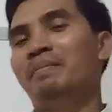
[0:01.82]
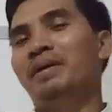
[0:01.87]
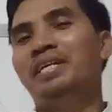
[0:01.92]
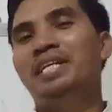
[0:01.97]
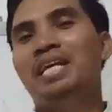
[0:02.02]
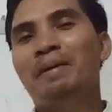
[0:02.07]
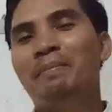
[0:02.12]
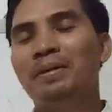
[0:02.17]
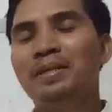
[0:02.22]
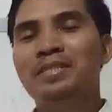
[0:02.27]

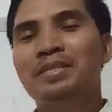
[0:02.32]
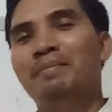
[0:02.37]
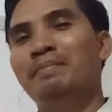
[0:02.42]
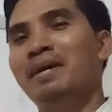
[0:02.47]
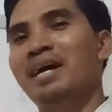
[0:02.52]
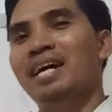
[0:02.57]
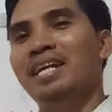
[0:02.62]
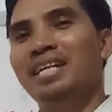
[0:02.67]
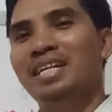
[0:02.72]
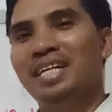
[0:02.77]
name is
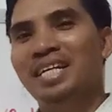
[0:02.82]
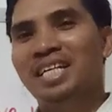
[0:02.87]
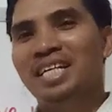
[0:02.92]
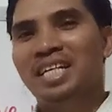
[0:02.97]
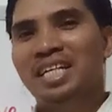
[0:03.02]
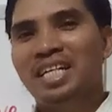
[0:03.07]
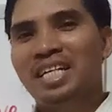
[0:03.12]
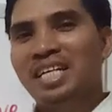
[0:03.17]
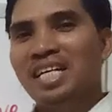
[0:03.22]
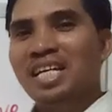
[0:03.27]
Samath.
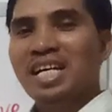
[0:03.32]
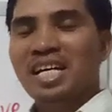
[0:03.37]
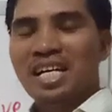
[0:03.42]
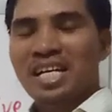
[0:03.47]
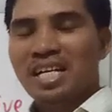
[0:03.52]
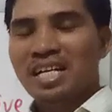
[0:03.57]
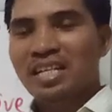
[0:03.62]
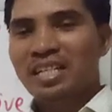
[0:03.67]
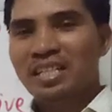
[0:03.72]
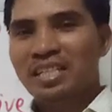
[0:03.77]

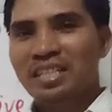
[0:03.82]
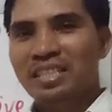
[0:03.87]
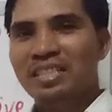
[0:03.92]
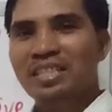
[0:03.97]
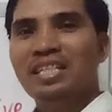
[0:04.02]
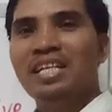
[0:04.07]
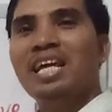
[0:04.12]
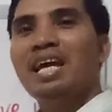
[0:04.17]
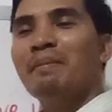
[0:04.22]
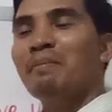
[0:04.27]

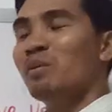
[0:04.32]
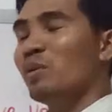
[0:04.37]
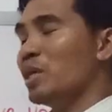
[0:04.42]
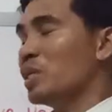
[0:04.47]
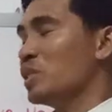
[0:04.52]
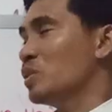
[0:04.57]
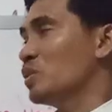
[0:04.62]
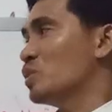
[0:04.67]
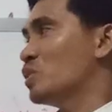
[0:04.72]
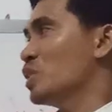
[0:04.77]
Today I'm going
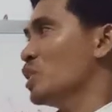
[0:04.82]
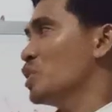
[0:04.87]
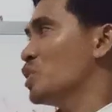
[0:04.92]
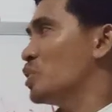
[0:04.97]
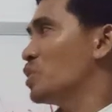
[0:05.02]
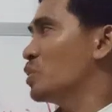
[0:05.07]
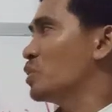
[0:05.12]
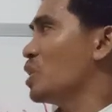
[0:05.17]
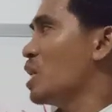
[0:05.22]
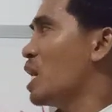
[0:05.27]
to teach
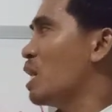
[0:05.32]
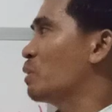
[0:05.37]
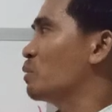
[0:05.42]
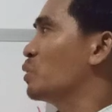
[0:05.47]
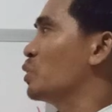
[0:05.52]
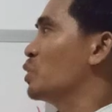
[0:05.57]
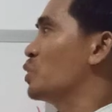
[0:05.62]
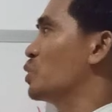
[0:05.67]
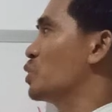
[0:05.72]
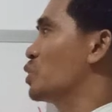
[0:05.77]
you how to
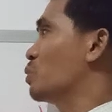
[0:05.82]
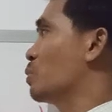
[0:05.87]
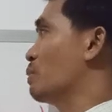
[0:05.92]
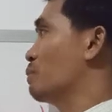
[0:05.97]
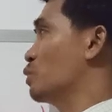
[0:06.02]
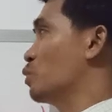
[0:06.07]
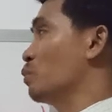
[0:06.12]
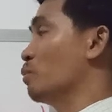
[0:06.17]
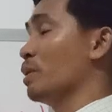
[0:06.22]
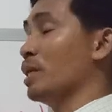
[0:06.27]
use verb
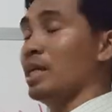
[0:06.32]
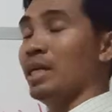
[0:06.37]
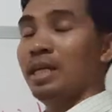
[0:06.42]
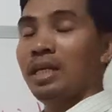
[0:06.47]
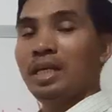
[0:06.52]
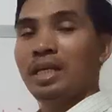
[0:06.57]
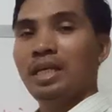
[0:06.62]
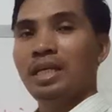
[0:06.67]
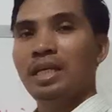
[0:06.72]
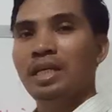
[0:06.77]
to be.
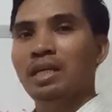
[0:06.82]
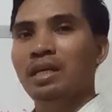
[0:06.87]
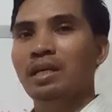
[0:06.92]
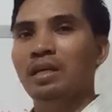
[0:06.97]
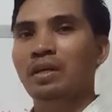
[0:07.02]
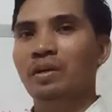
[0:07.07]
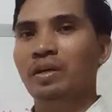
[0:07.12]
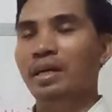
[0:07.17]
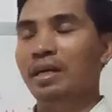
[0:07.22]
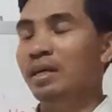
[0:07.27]

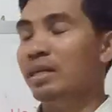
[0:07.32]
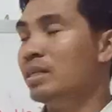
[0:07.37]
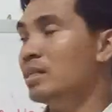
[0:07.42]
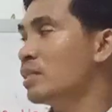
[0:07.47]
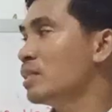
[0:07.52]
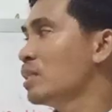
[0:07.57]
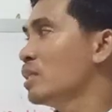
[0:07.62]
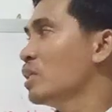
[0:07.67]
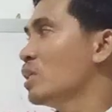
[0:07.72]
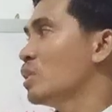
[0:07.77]
Okay,
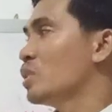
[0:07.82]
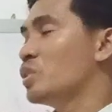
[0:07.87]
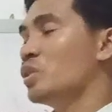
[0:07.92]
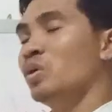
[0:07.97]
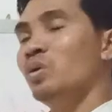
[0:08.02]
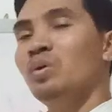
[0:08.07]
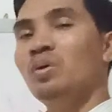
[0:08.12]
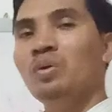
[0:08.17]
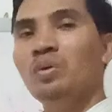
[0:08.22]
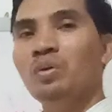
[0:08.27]

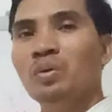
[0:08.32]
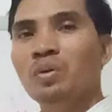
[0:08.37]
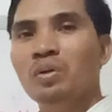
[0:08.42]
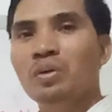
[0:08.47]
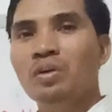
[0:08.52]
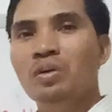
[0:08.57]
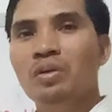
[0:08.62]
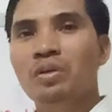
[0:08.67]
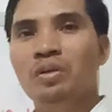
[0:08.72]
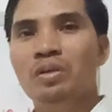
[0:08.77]
so
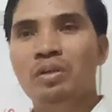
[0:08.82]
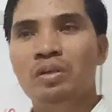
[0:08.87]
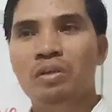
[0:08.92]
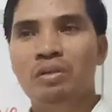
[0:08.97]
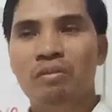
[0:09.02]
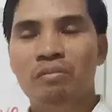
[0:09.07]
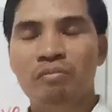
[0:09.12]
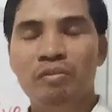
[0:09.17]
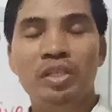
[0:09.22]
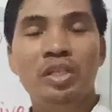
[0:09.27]

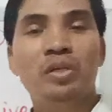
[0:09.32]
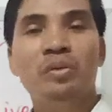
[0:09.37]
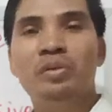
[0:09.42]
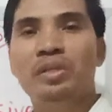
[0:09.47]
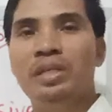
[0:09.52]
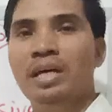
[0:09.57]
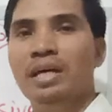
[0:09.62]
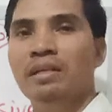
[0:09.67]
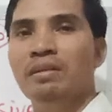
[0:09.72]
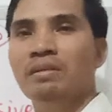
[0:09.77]
we know
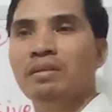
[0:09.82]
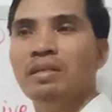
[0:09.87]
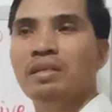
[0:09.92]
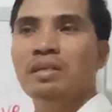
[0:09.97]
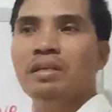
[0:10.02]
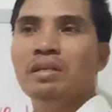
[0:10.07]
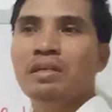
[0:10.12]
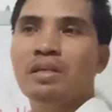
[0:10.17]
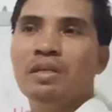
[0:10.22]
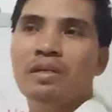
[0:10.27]
that
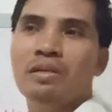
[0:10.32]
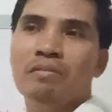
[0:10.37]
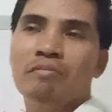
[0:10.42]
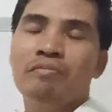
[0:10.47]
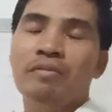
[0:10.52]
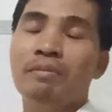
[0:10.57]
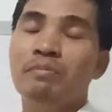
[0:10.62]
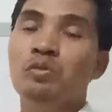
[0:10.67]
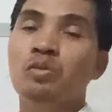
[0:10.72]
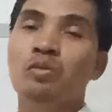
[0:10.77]

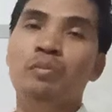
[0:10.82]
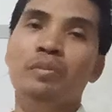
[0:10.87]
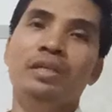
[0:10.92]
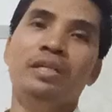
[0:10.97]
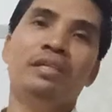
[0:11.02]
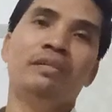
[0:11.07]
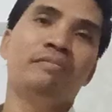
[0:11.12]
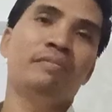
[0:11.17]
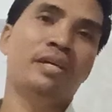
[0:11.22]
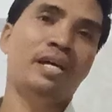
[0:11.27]
verb to
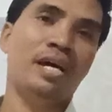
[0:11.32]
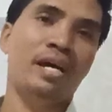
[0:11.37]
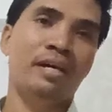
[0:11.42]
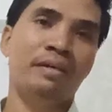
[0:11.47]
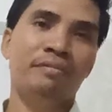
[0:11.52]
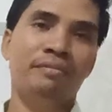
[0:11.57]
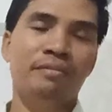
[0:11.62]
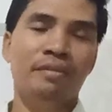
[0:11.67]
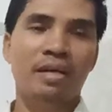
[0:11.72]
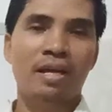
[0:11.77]
be we
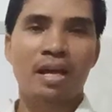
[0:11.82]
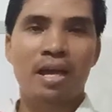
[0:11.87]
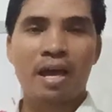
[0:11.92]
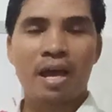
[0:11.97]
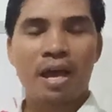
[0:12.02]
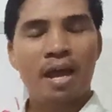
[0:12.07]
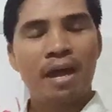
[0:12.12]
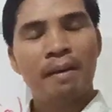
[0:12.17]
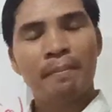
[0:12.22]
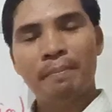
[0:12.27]
have
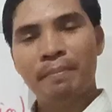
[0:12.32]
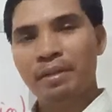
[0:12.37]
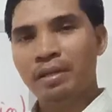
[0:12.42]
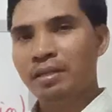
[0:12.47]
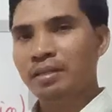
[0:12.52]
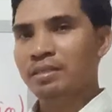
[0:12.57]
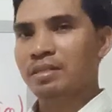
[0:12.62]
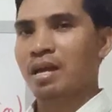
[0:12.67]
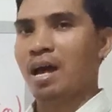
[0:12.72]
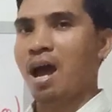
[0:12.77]
am,
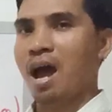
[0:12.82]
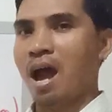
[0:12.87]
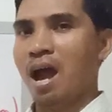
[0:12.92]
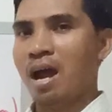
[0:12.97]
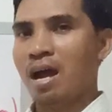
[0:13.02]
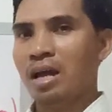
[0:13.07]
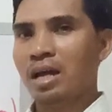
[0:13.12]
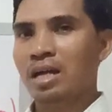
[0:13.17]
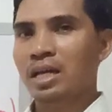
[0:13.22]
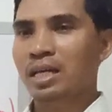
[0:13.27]
is, are
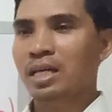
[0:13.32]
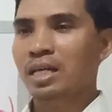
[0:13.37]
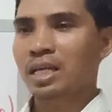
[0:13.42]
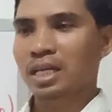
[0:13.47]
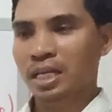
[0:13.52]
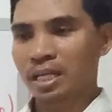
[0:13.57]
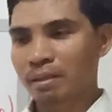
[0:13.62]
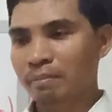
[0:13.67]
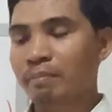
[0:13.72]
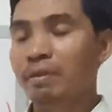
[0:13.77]

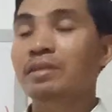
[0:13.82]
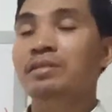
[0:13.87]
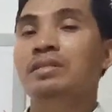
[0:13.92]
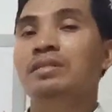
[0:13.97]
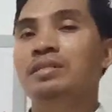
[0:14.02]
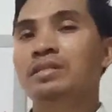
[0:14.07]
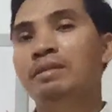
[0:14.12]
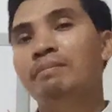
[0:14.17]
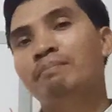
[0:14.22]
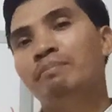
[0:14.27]
in present
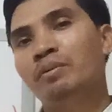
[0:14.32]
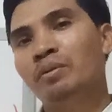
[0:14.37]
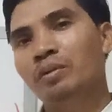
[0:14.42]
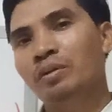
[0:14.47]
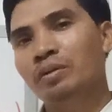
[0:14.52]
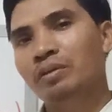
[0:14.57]
simple,